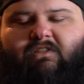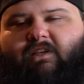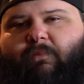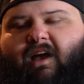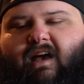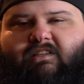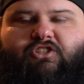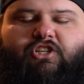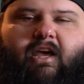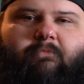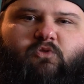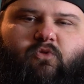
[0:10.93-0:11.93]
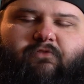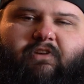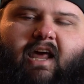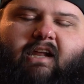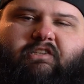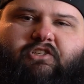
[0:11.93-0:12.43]
What's up guys, James with
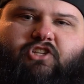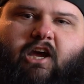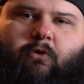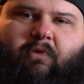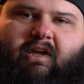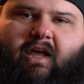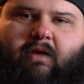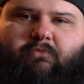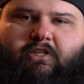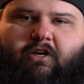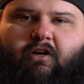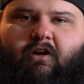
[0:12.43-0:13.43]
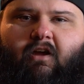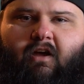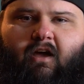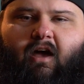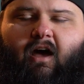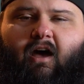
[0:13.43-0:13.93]
Fanatics and Jackalmen Games here.
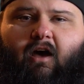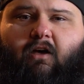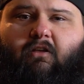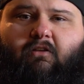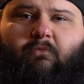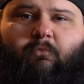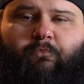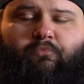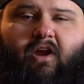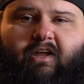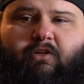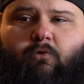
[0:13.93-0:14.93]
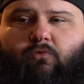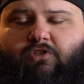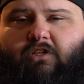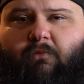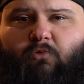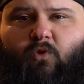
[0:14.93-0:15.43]
Uh, bring you
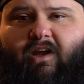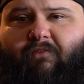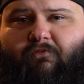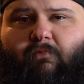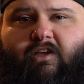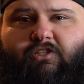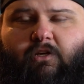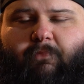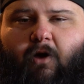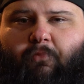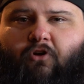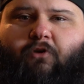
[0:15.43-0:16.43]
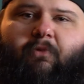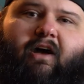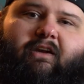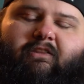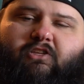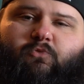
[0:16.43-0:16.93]
some quick information about
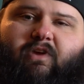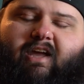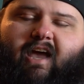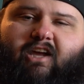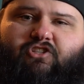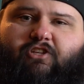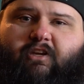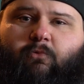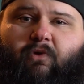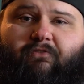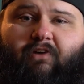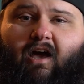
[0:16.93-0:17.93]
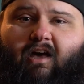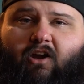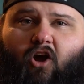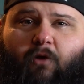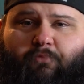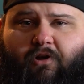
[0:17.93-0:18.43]
Pokemon this week actually. We've got
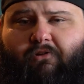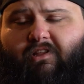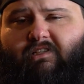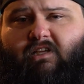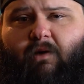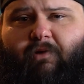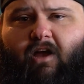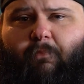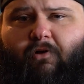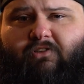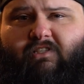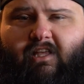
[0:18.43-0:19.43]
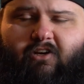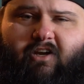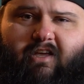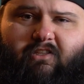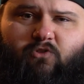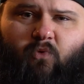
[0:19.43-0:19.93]
our pre-release coming up on
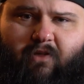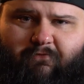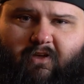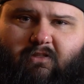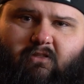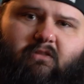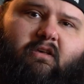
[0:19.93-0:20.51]
Saturday the twenty-fifth.